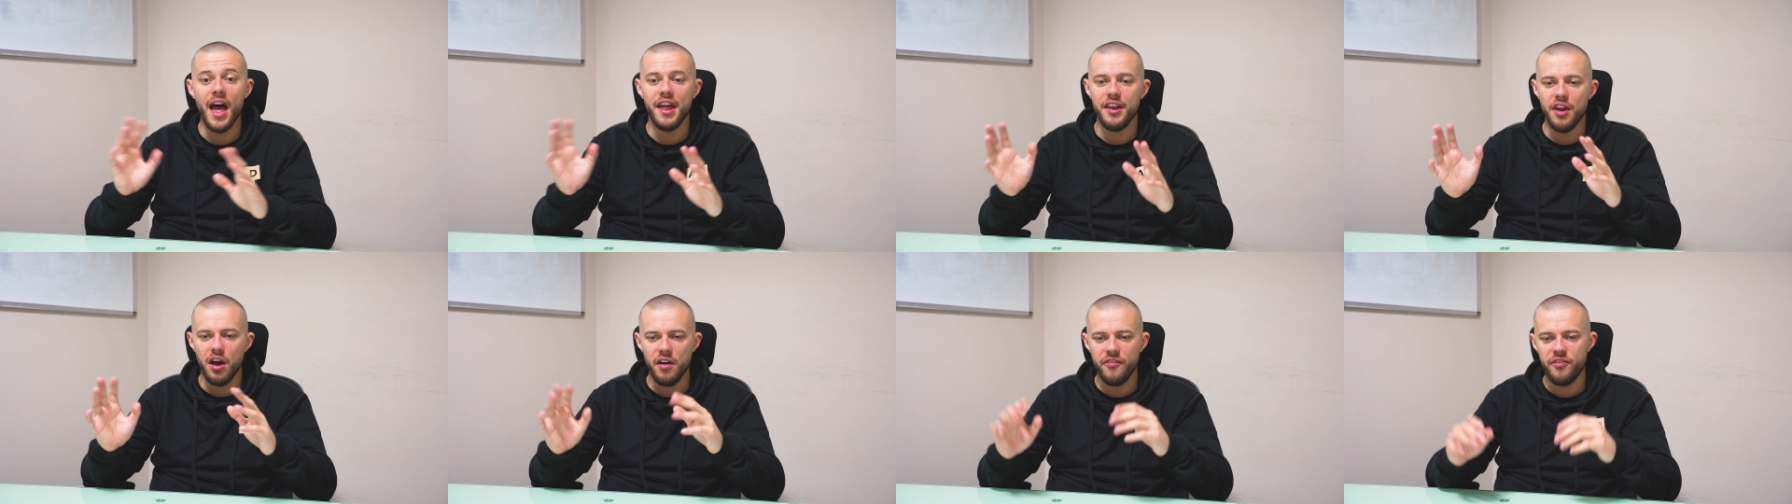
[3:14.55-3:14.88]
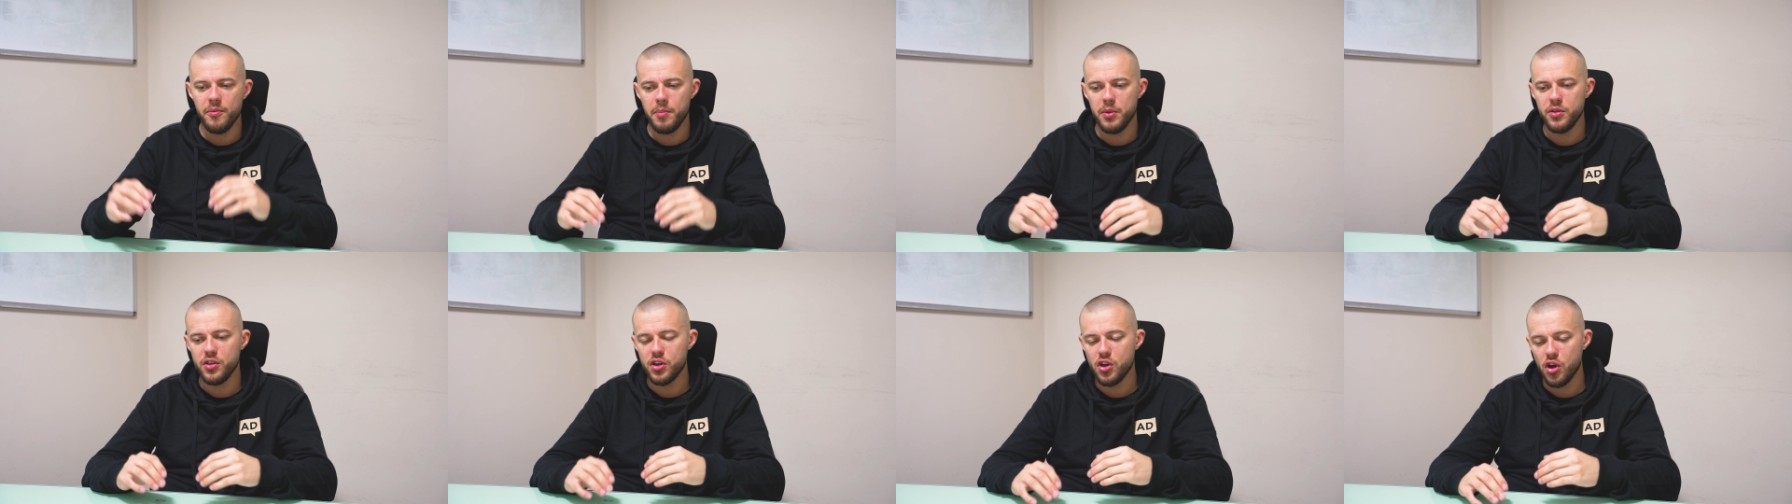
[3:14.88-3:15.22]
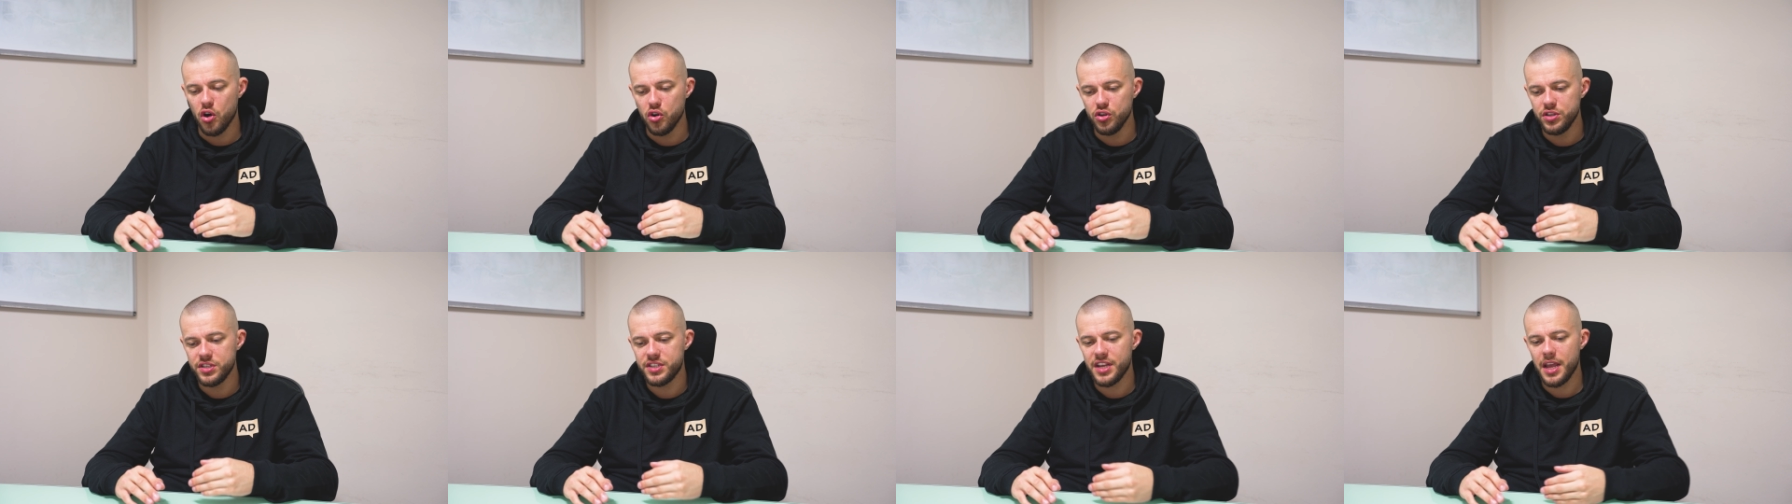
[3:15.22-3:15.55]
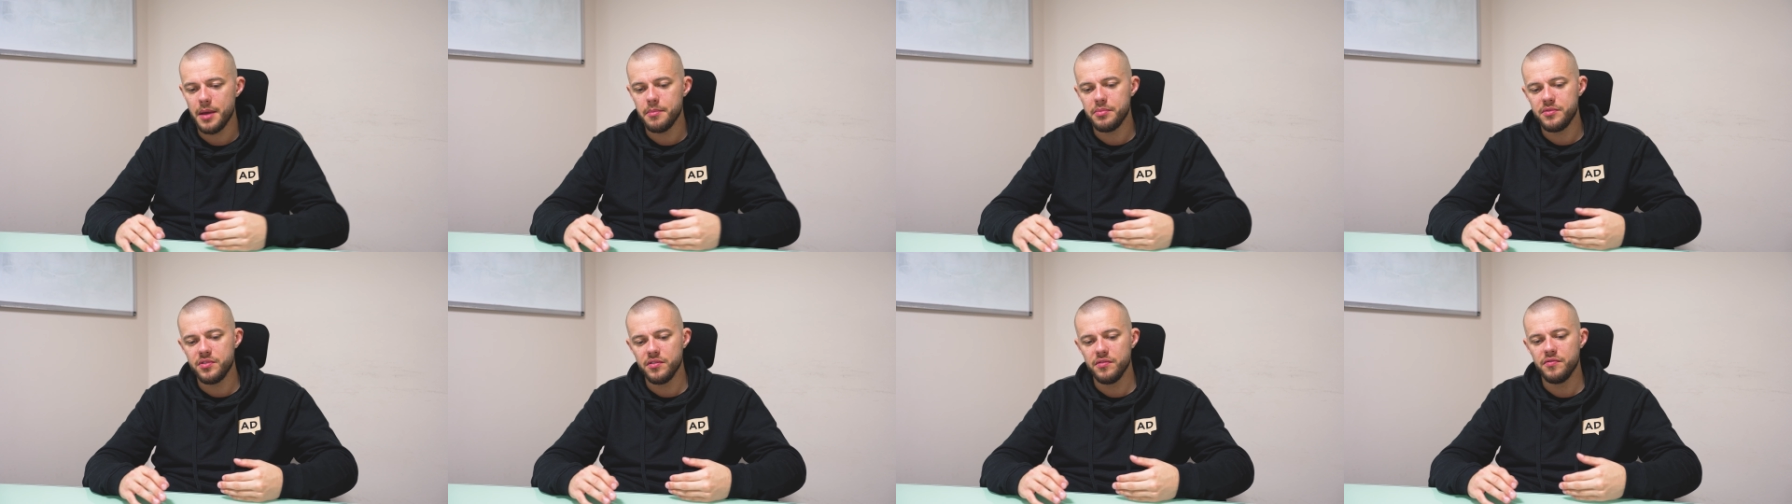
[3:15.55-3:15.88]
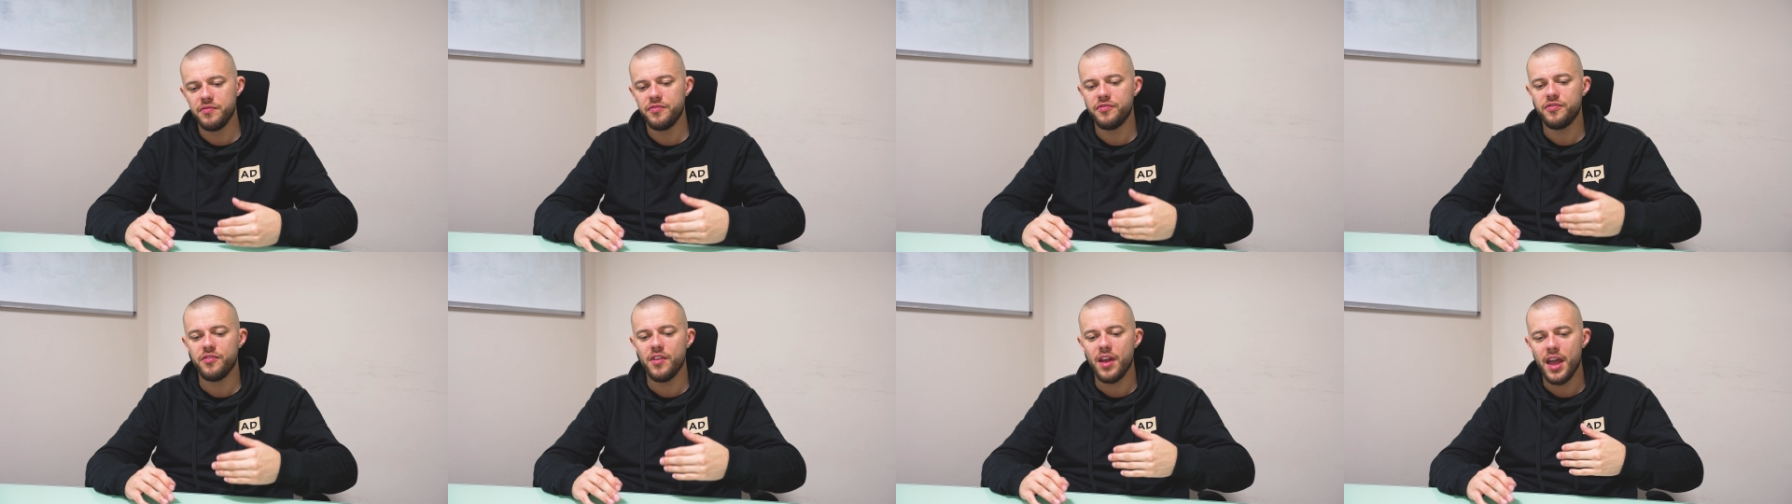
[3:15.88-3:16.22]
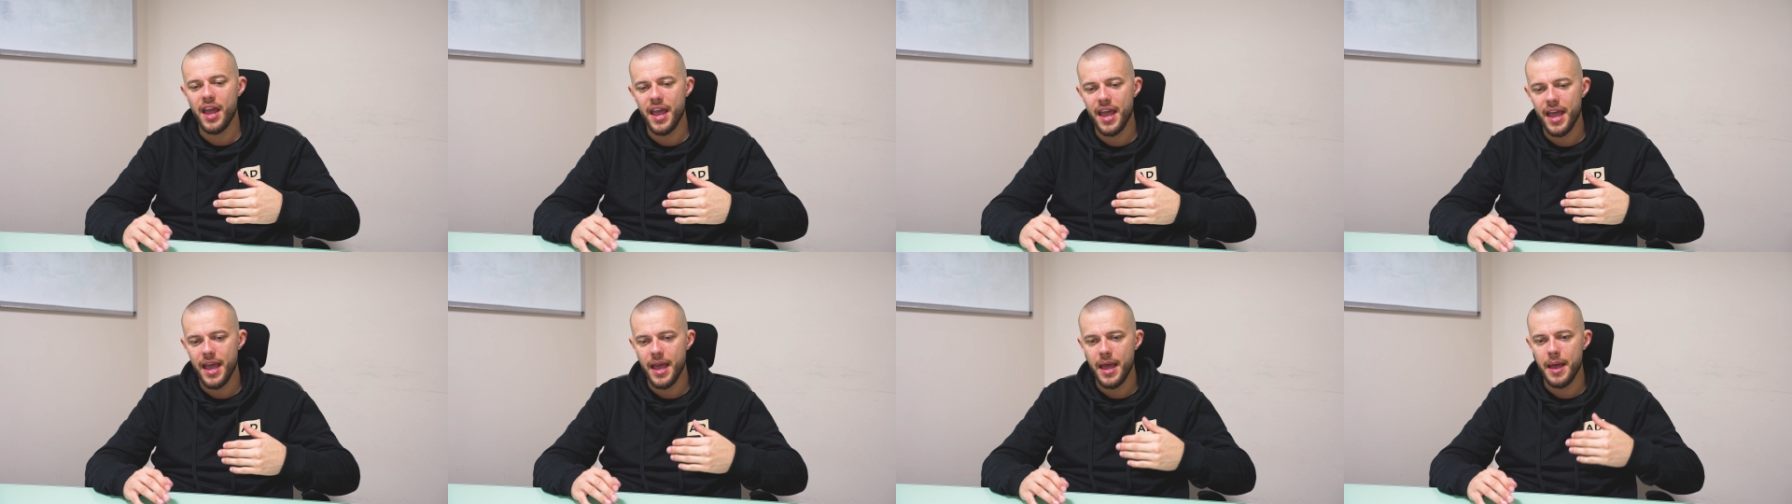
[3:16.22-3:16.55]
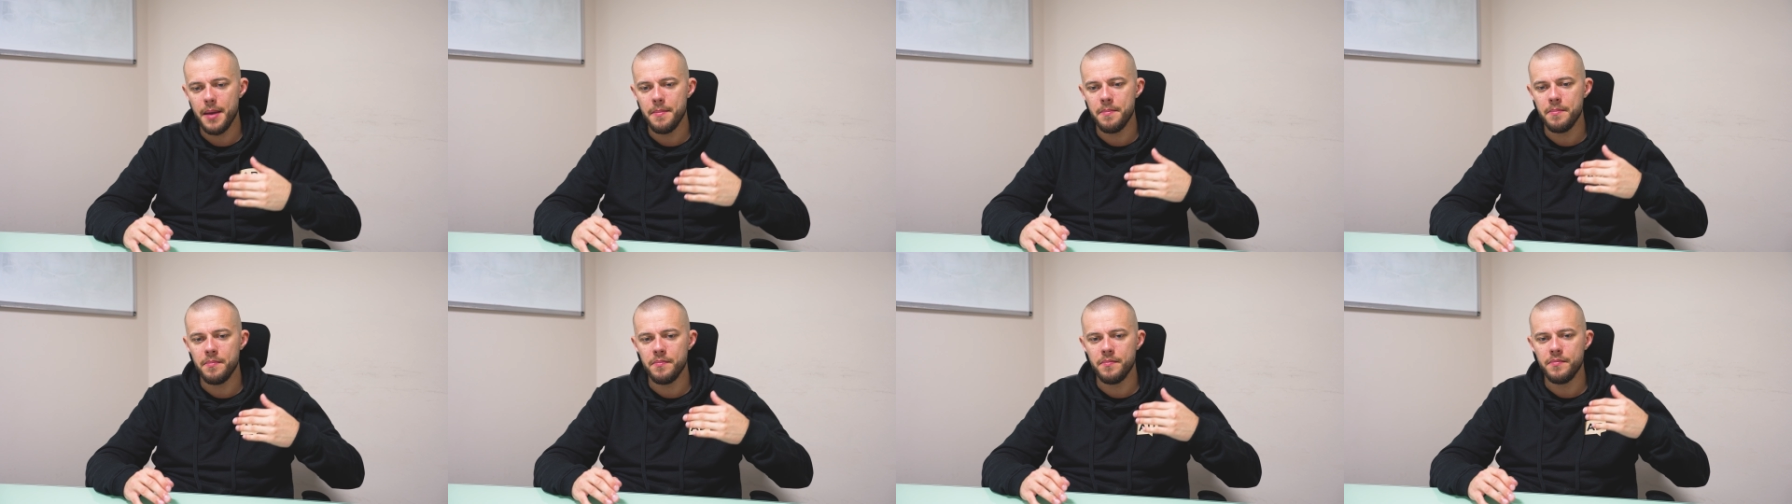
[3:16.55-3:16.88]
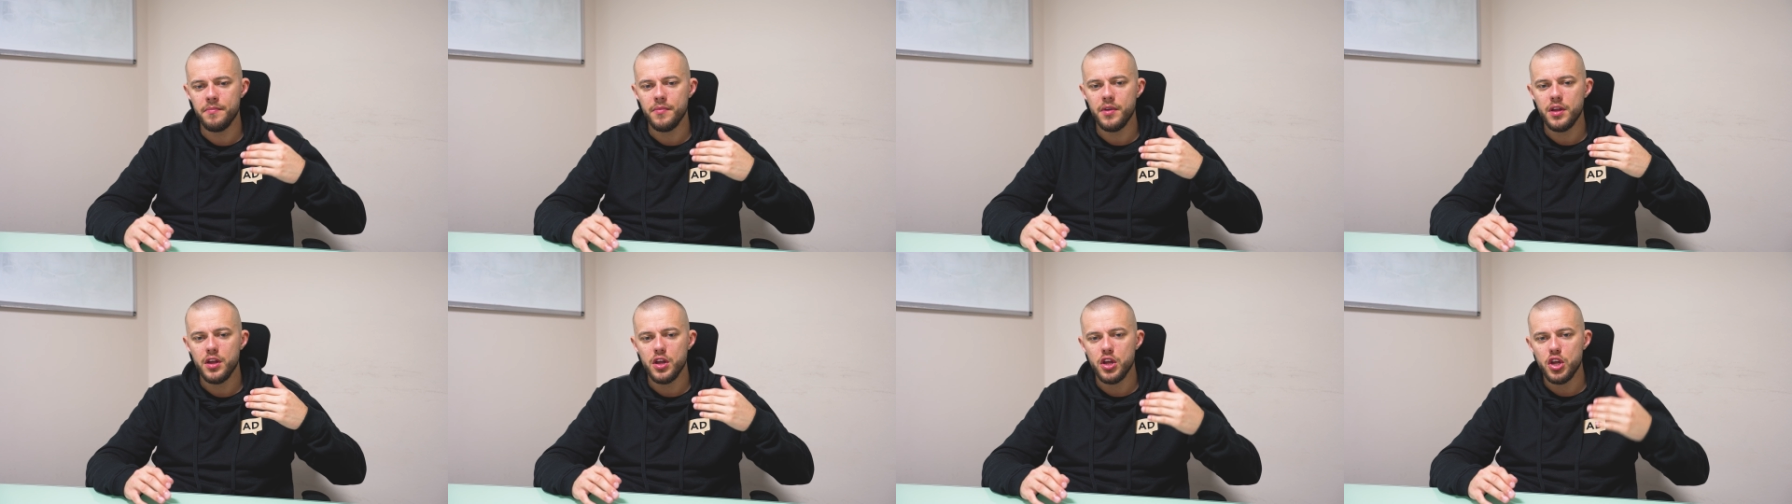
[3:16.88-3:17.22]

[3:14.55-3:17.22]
enough about the concept of um,